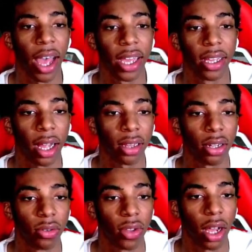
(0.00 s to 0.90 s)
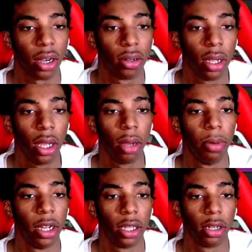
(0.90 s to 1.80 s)
A. I thought it was an O.
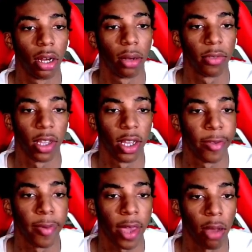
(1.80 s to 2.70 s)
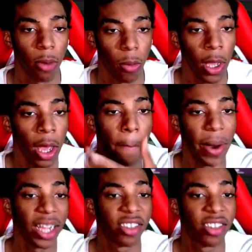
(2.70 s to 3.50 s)
But you know what I'm saying? SBK moment. But